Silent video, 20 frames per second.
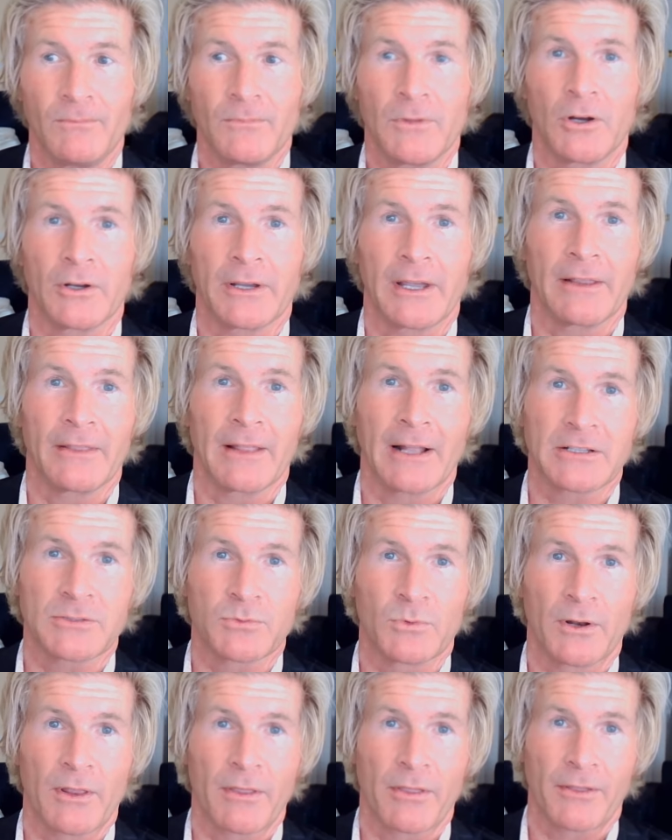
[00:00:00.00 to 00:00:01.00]
Okay, that's
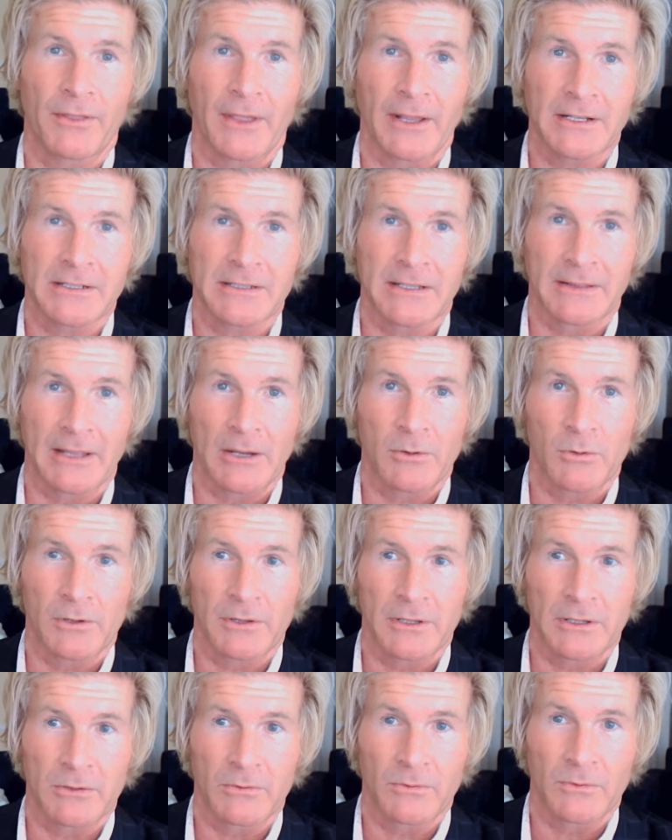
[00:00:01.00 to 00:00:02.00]
one of the things that they were
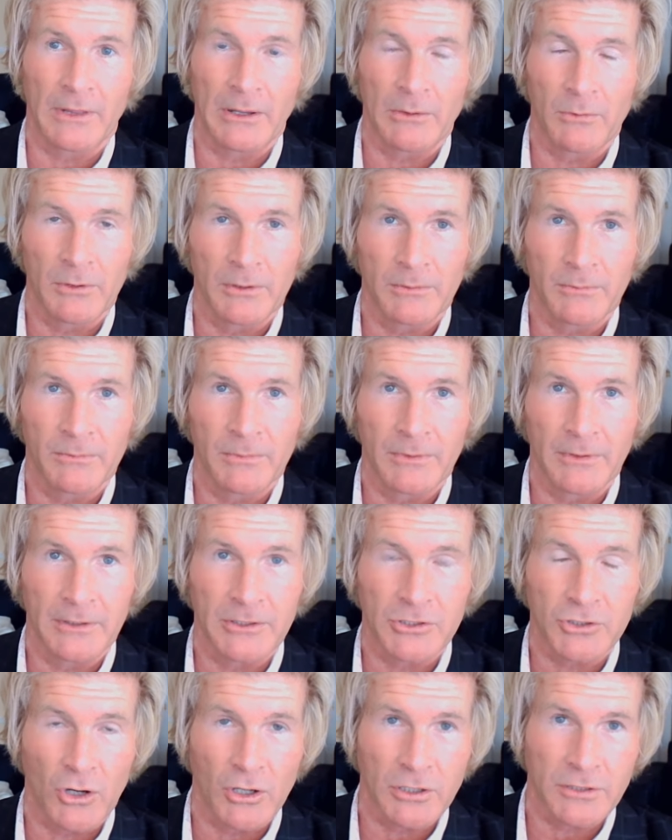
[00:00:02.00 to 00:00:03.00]
in
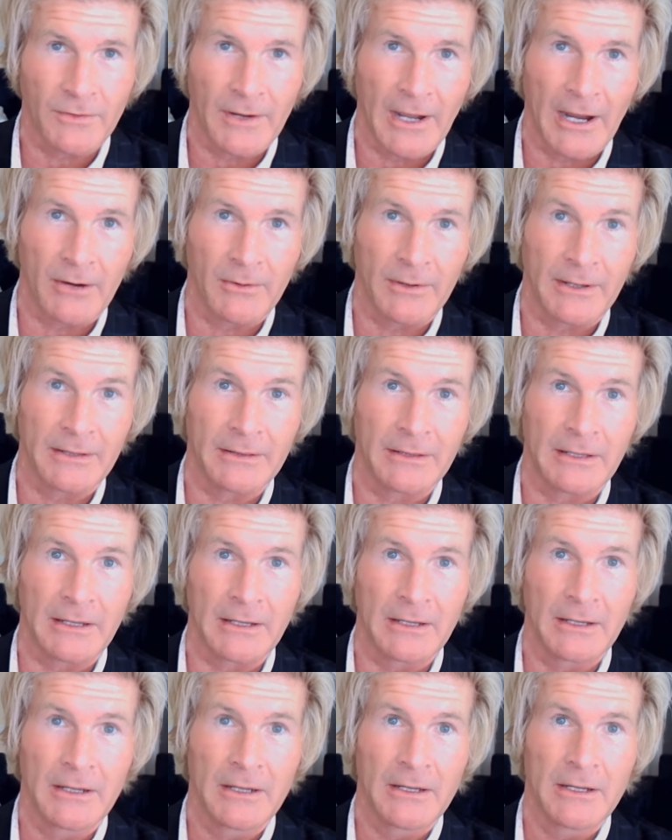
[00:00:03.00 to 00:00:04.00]
charge of hiring
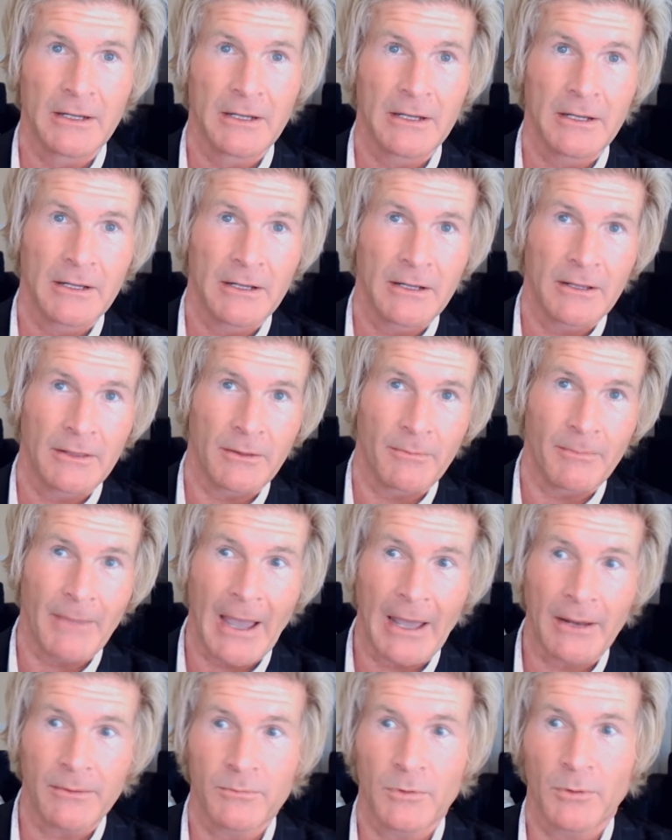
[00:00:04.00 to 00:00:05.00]
the
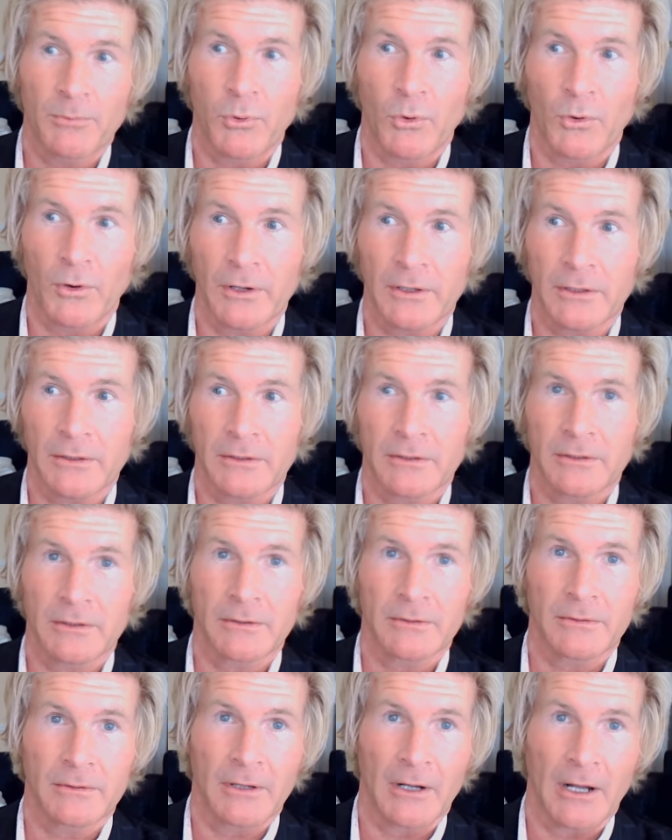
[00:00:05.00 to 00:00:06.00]
Madden report,
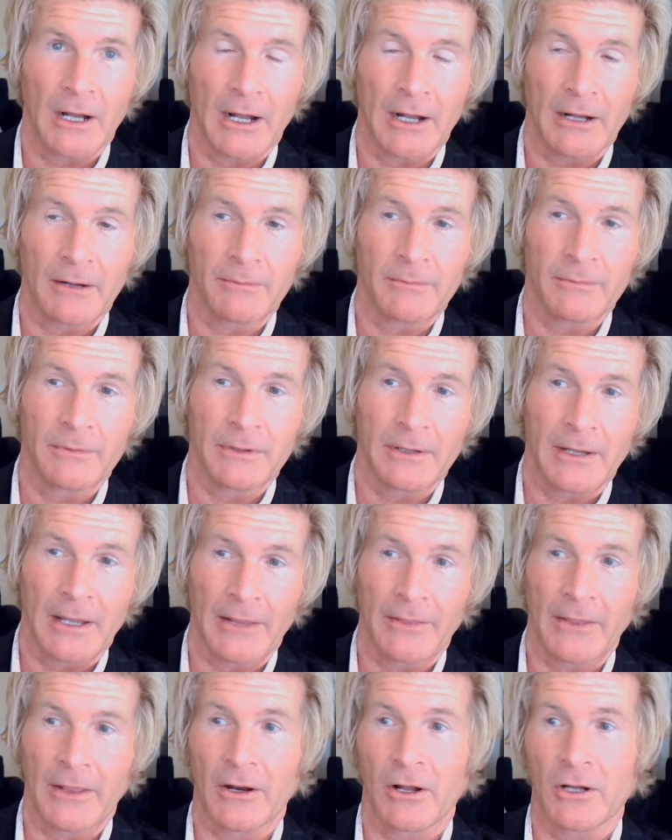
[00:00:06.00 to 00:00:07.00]

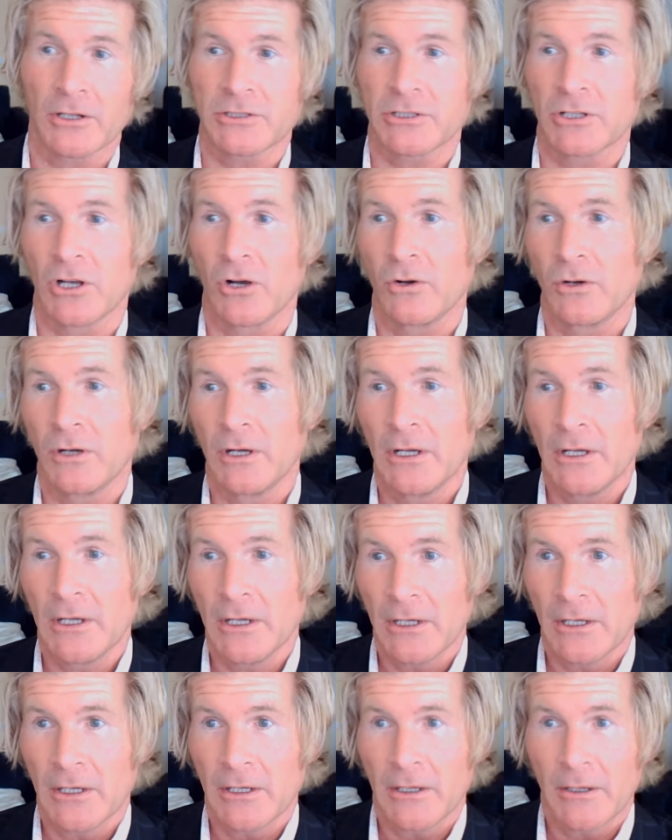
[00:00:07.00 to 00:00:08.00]
and then also
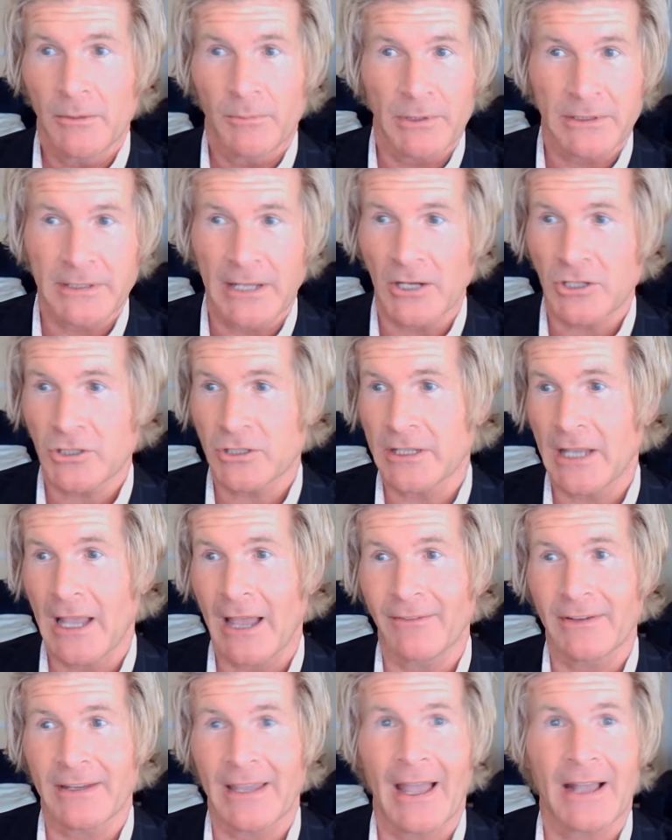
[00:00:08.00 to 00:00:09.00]
potentially
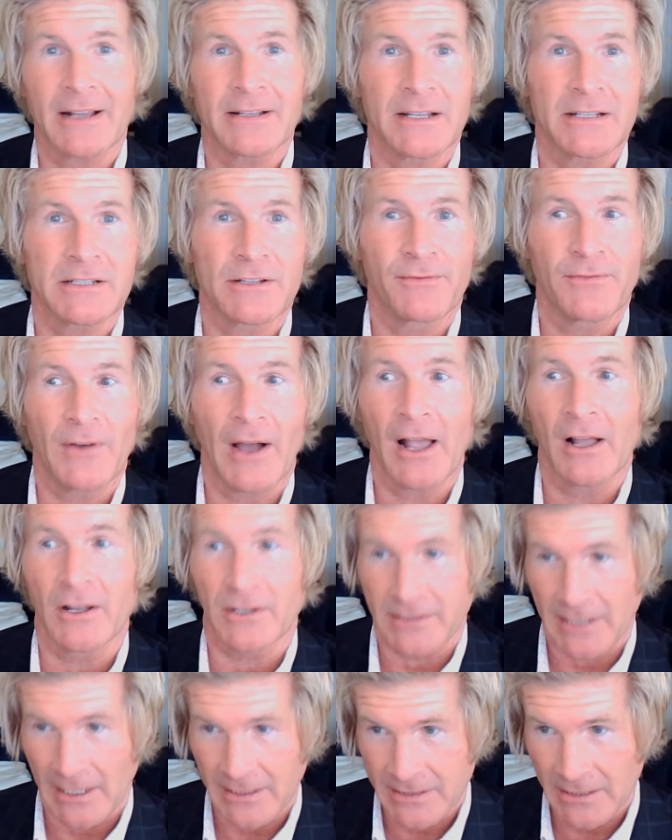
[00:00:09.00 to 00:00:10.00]
having access to files.
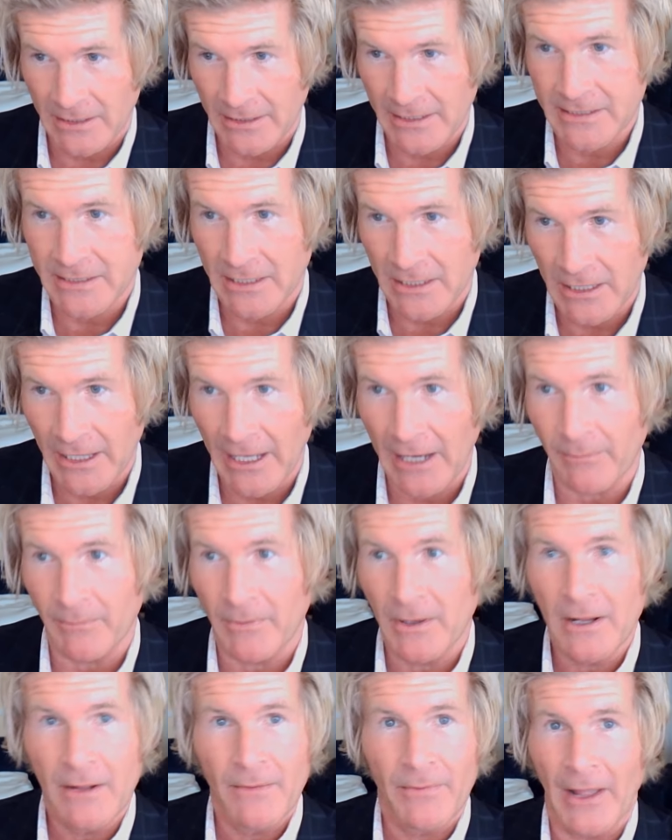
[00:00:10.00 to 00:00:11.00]
That's at least the claim.
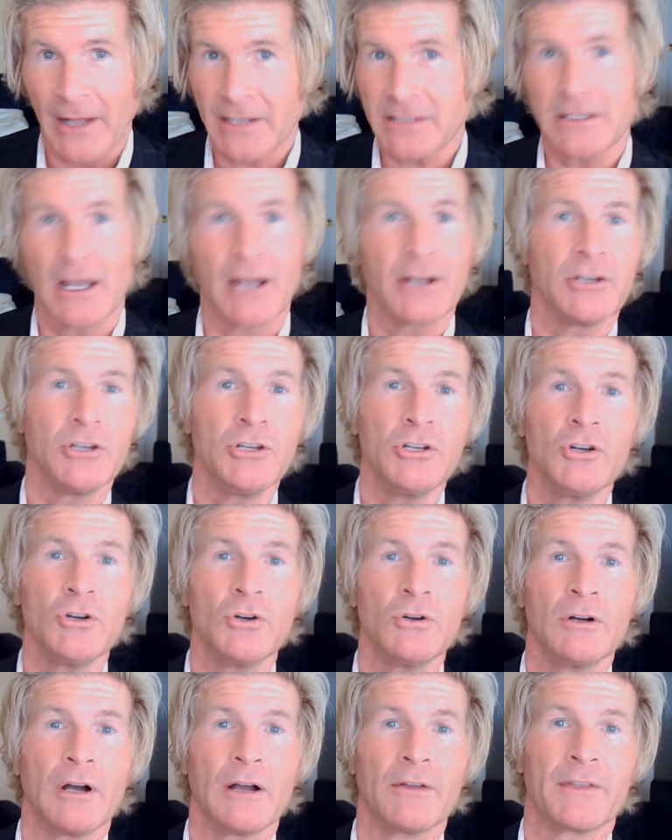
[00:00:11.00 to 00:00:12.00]
That's not
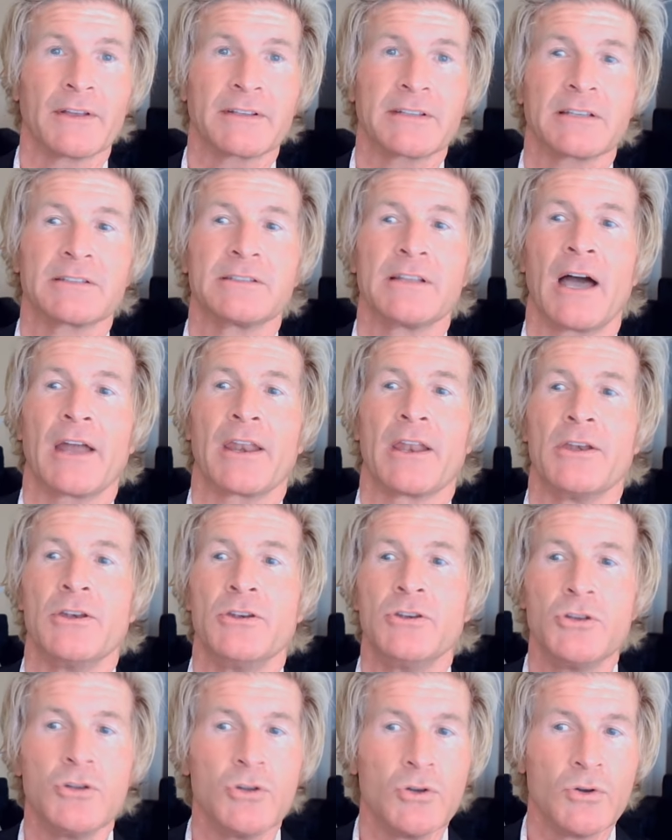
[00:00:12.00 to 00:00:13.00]
new. This is not a
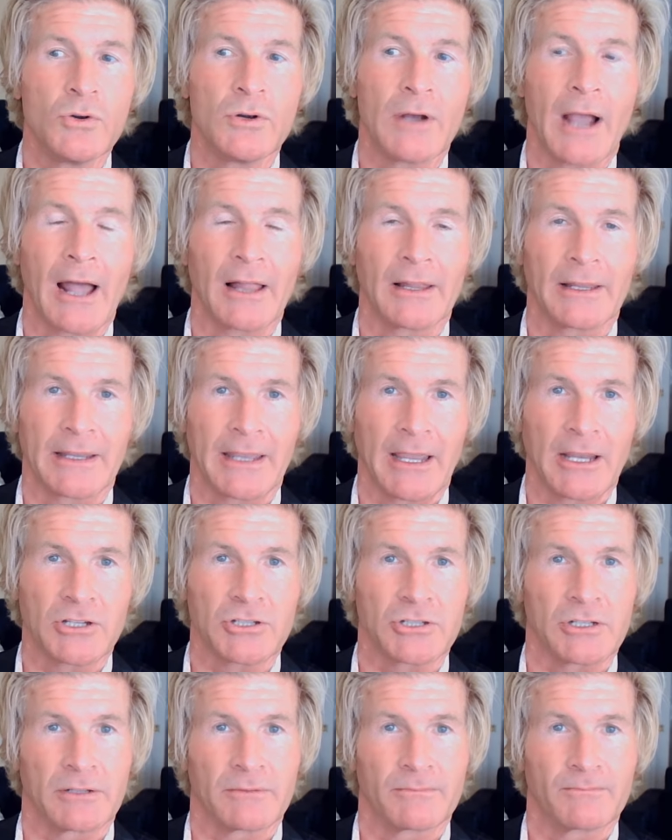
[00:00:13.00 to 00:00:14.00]
new
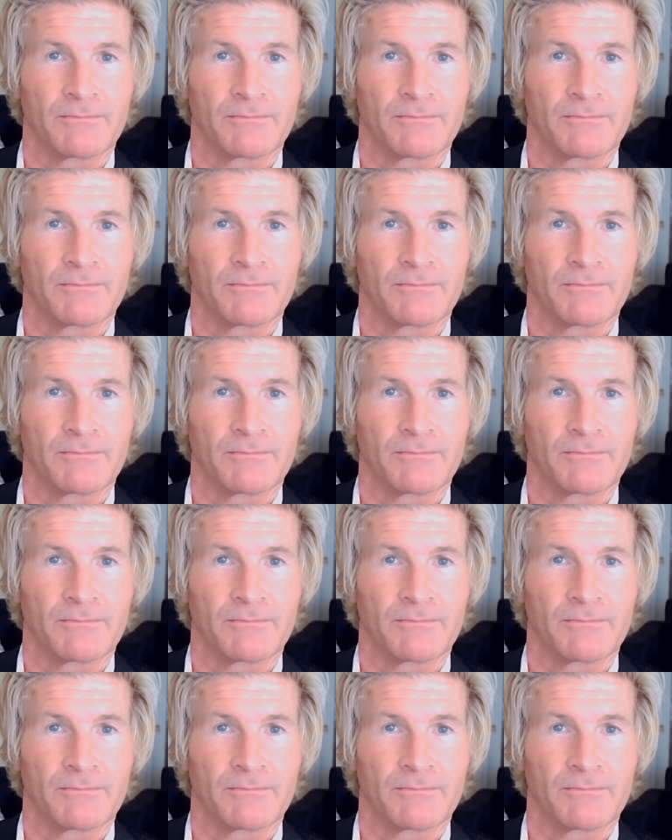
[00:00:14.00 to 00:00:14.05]
allegation.